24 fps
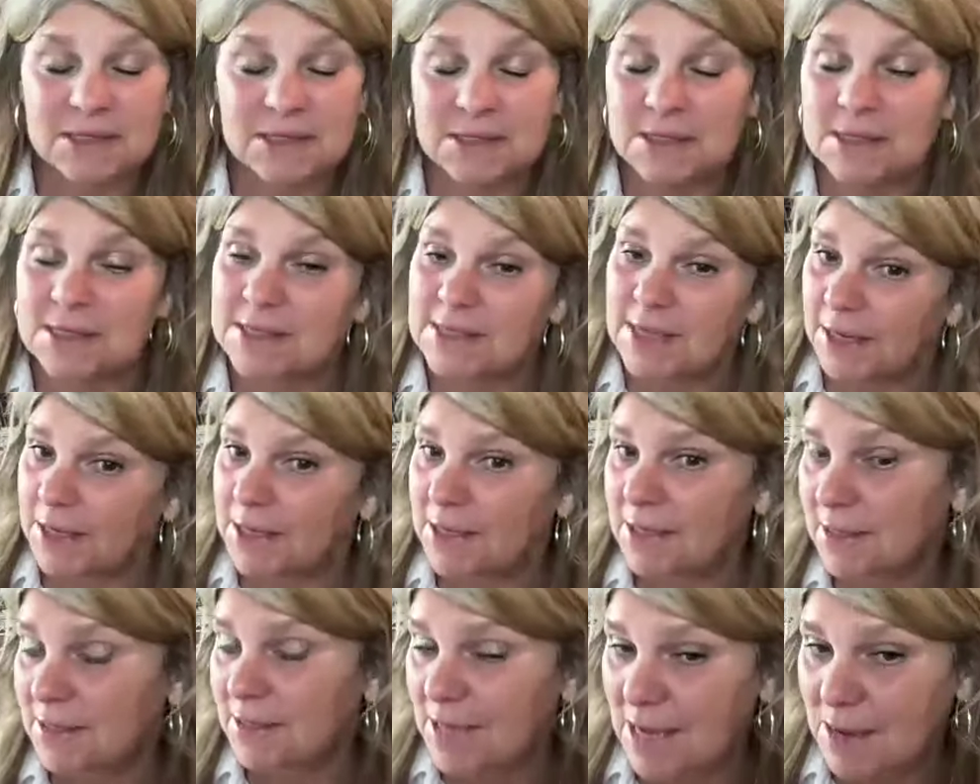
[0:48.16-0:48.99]
this is the
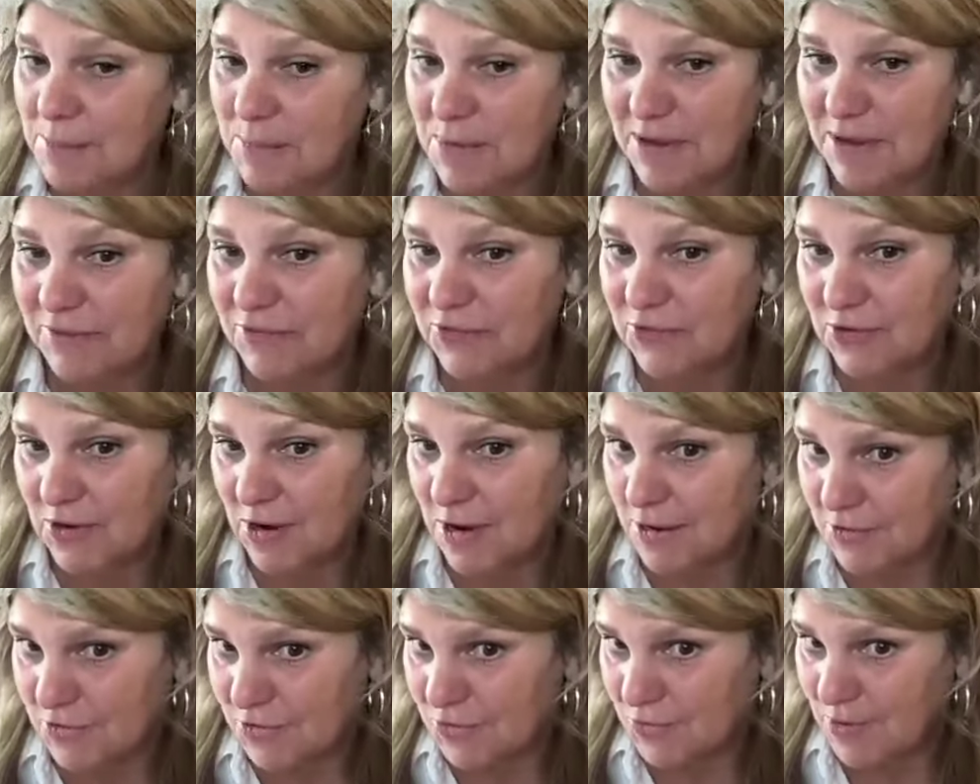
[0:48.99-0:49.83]
second time I've
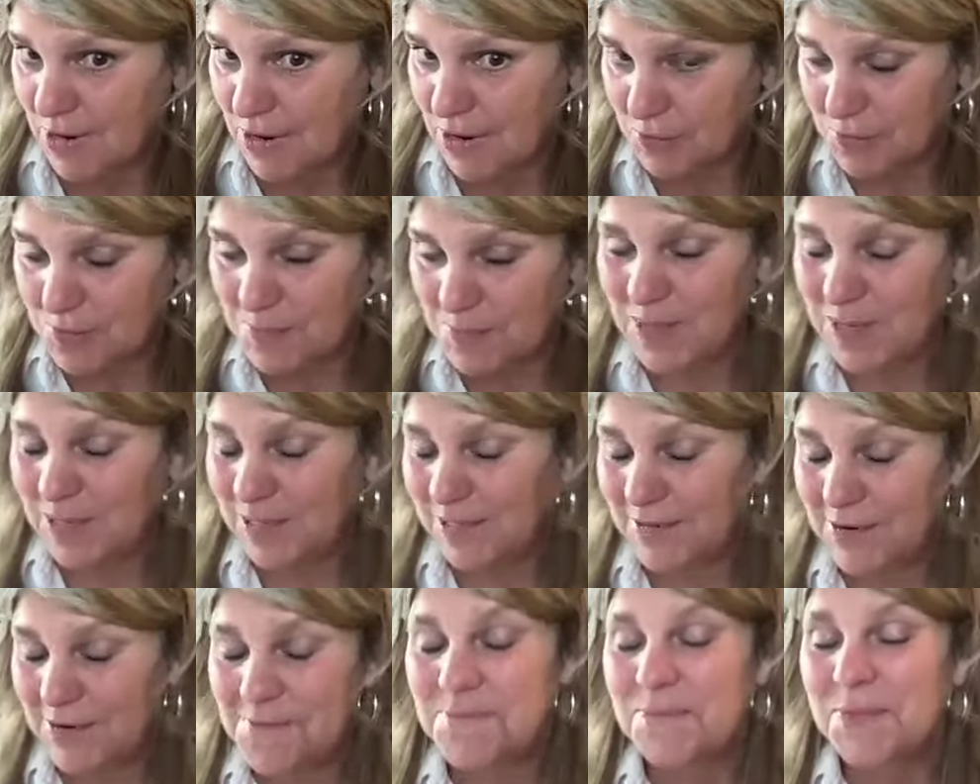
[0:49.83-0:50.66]
sought you out,
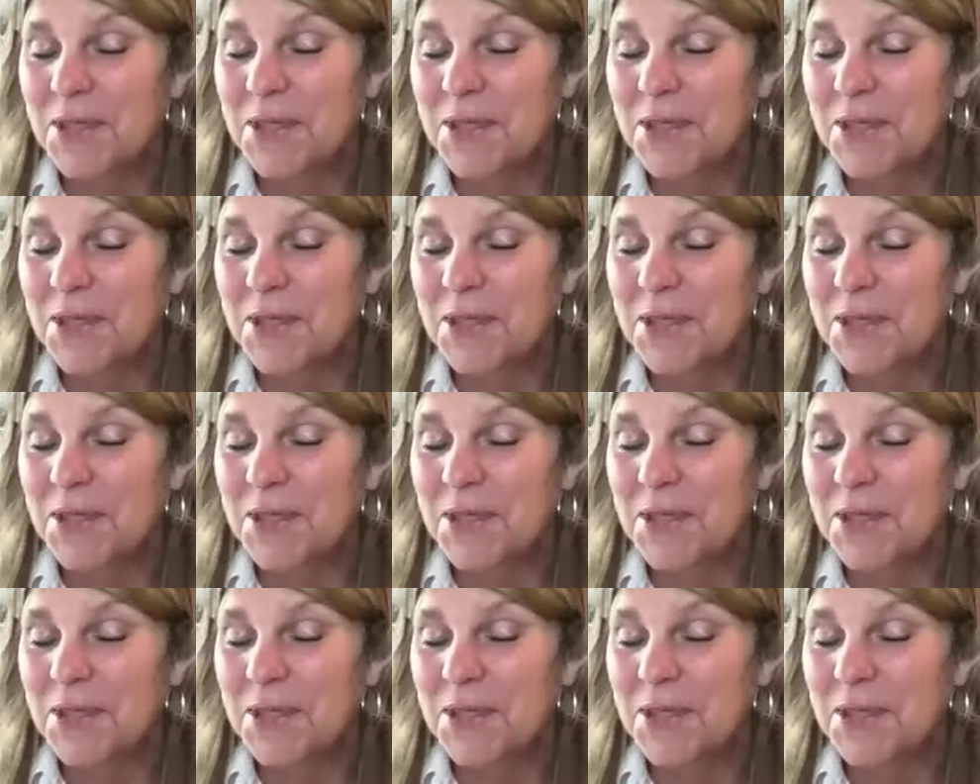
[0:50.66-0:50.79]
Meena.